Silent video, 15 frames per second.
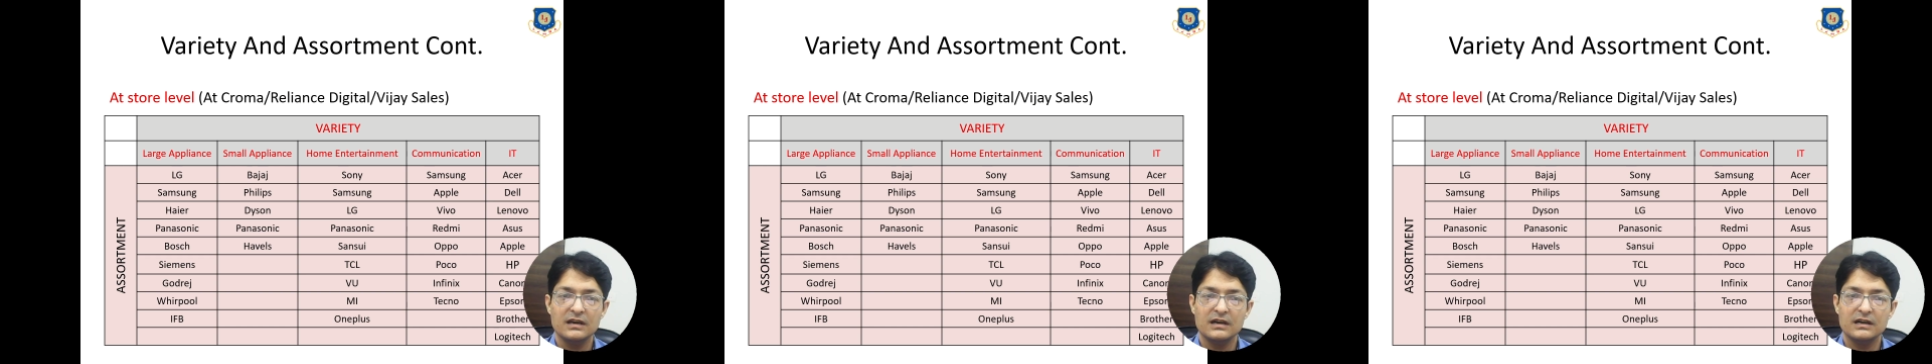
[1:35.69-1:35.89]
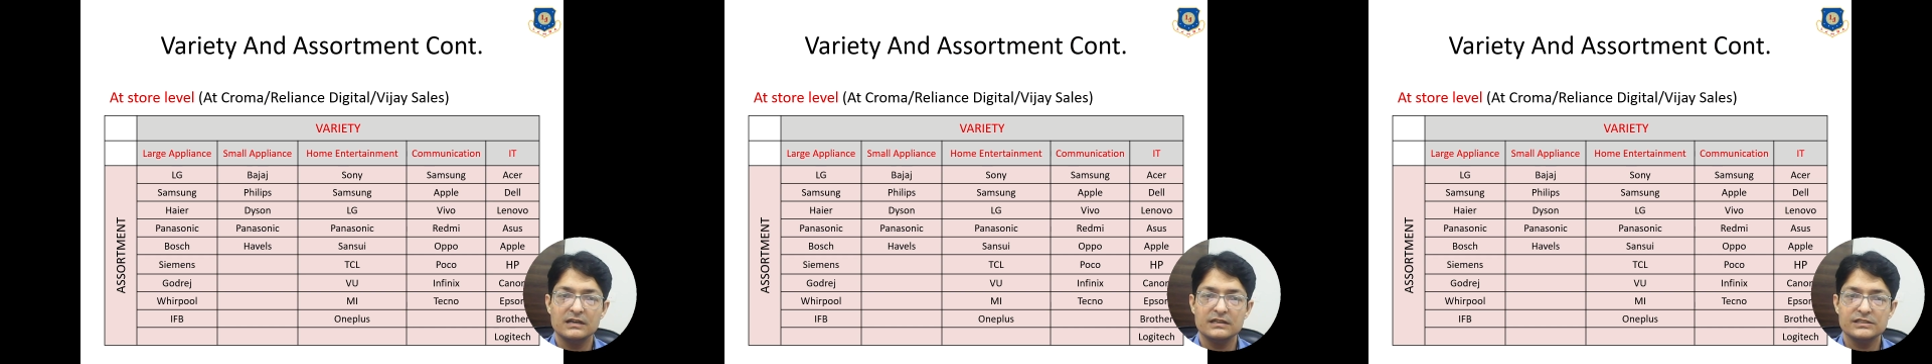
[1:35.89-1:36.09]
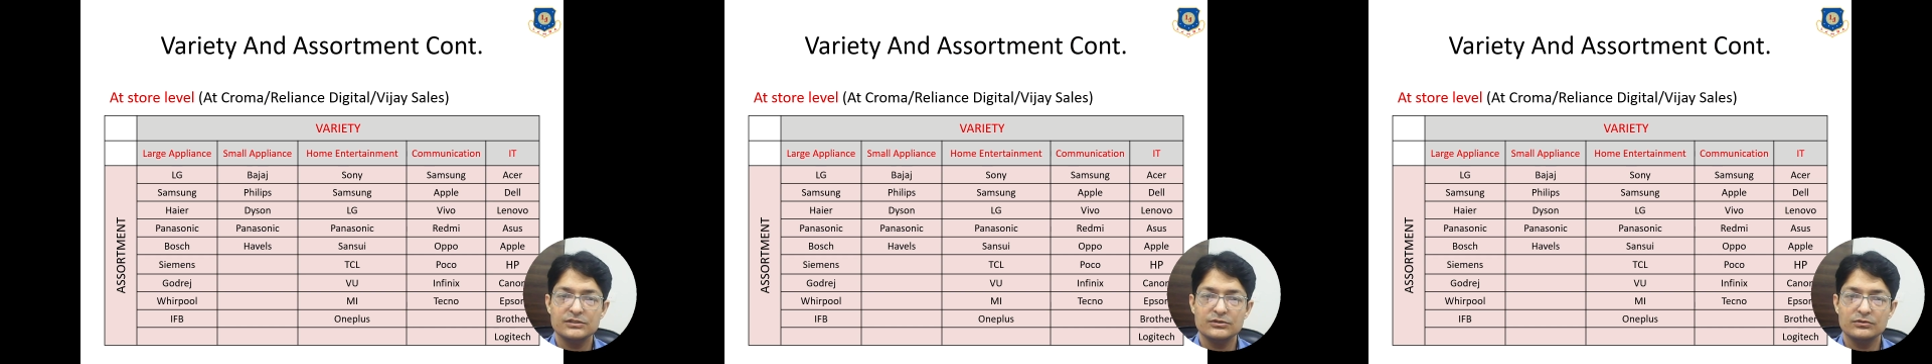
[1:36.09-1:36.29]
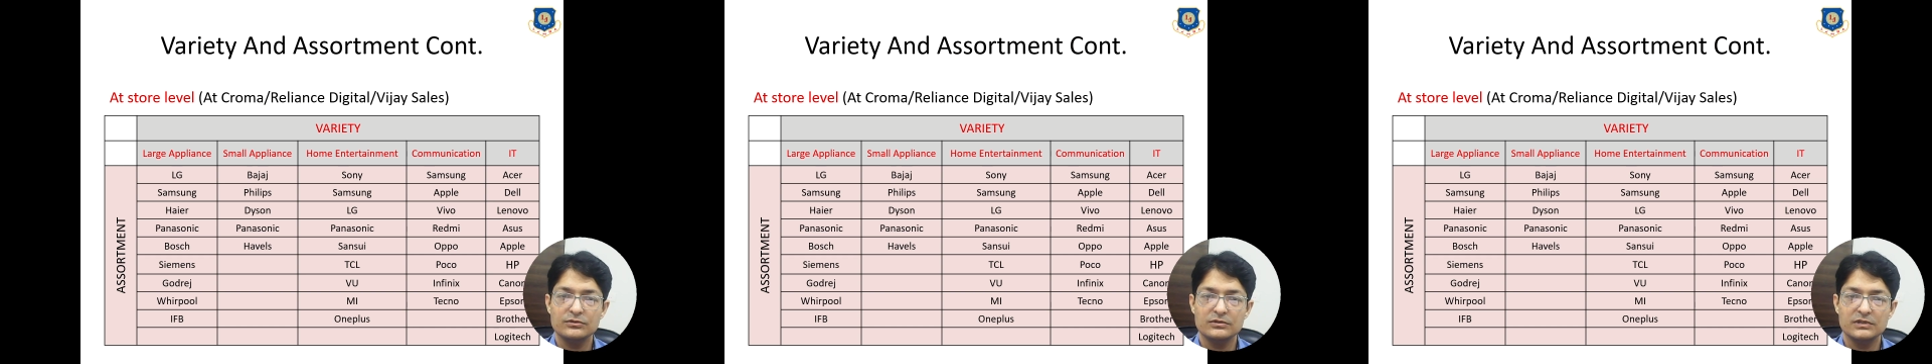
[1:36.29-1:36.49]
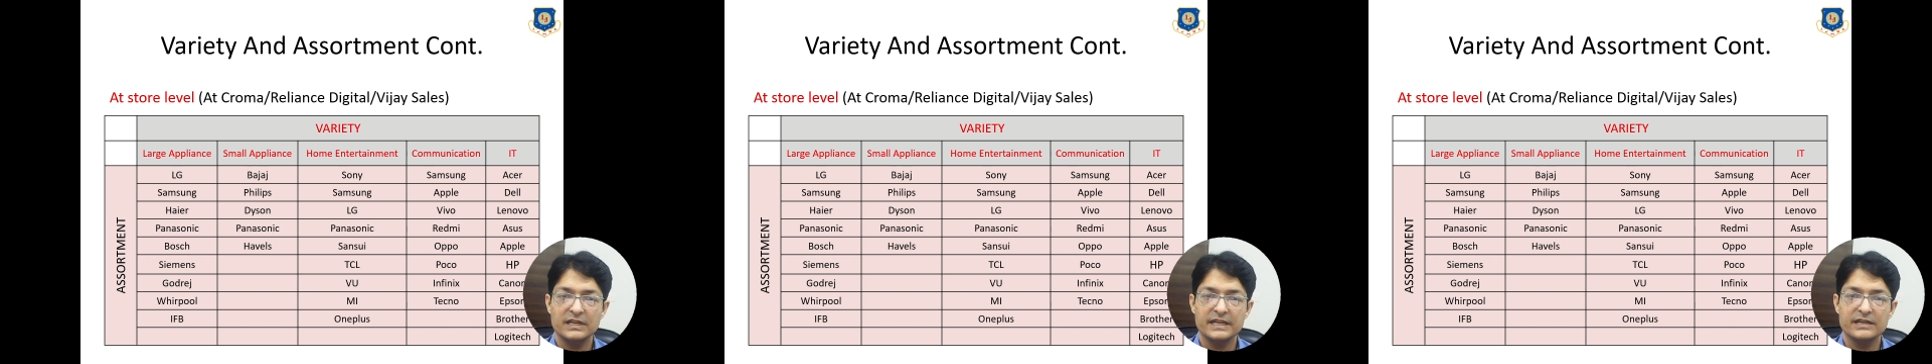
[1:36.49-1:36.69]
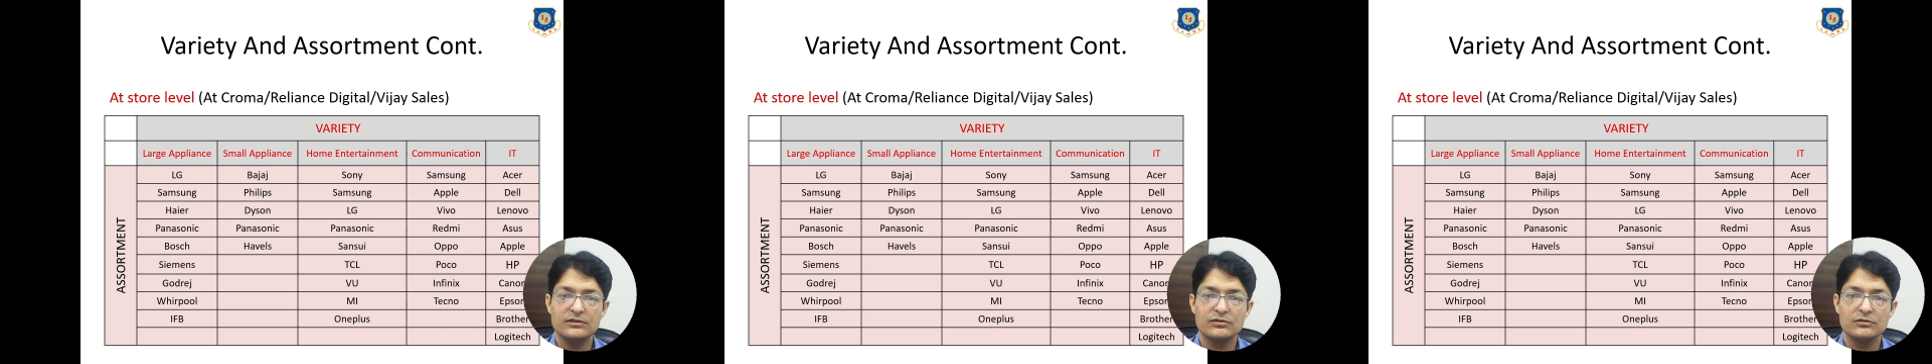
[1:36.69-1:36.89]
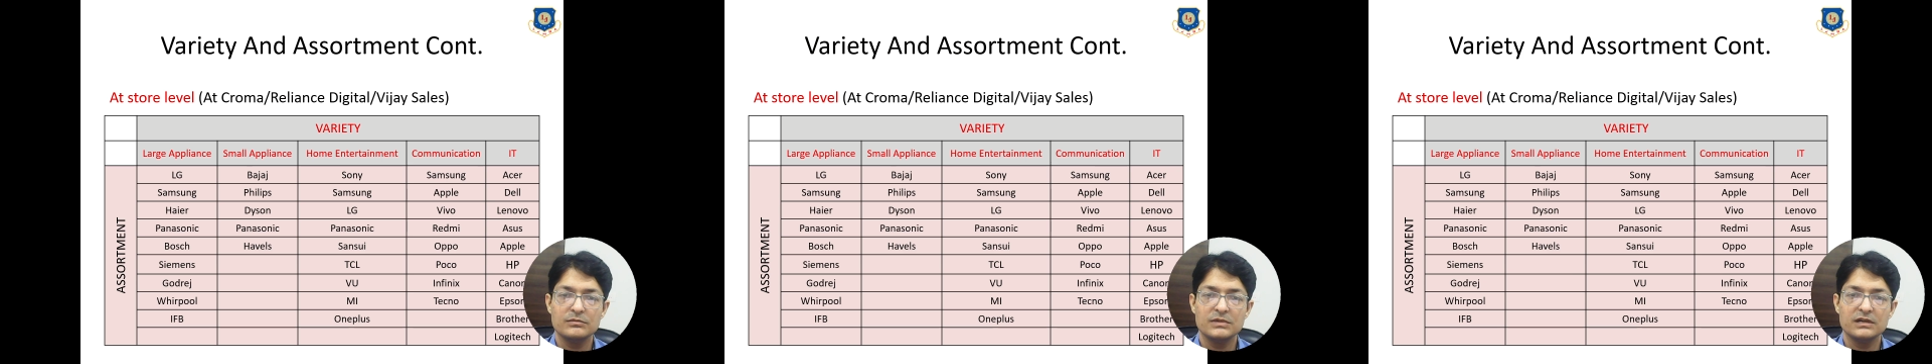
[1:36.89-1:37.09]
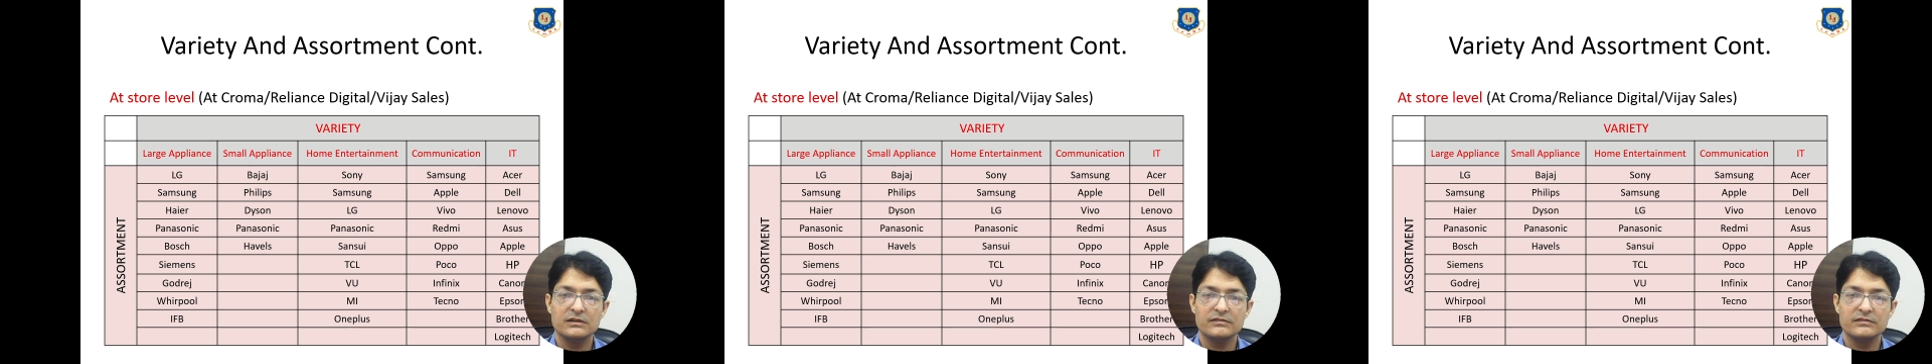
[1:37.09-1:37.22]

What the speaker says: a store like Chroma,